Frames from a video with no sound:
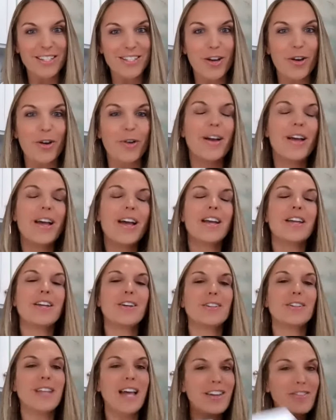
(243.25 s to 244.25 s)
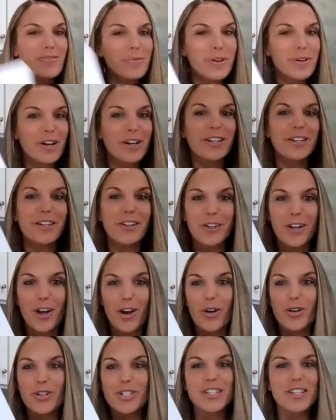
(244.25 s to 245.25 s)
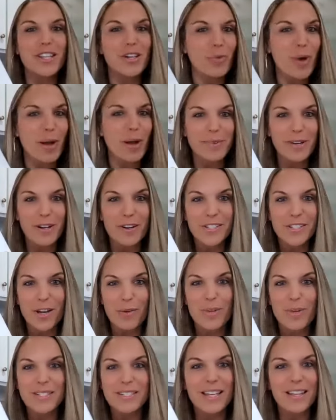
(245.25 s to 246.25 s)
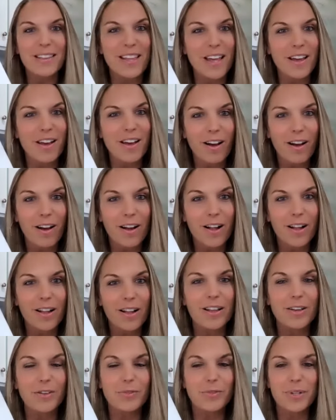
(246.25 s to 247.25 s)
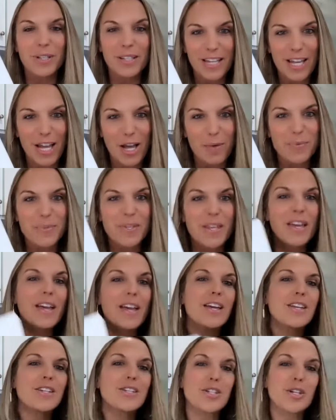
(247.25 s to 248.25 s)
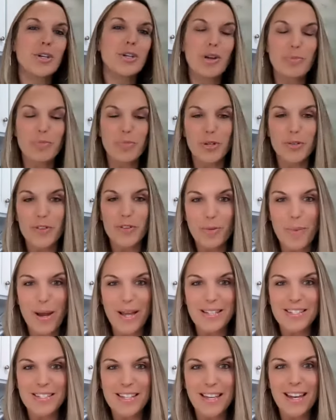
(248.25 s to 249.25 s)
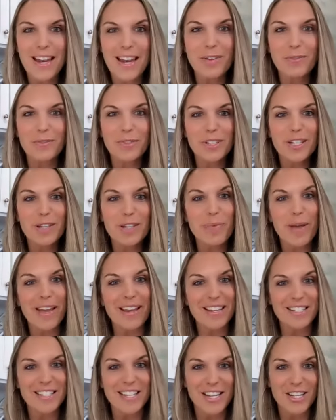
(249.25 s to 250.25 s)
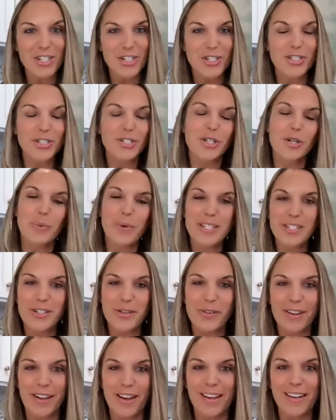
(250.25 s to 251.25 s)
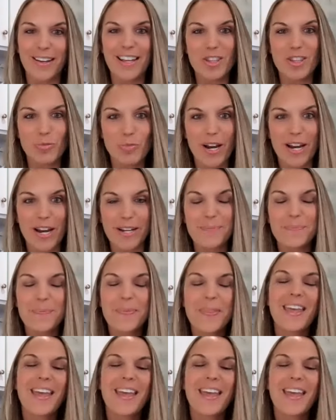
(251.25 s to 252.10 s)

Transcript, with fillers: So, your life book, your coach, the webinars on Wednesday, that all really helps to improve your mindset and really paying attention to what's going on in the brain.